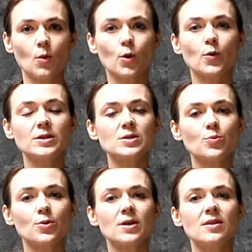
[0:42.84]
We're going to
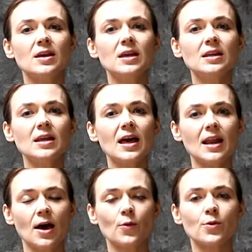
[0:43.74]
breathe in
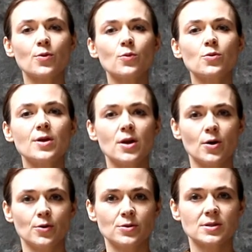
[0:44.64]
and out through the
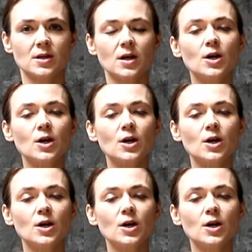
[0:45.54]
nose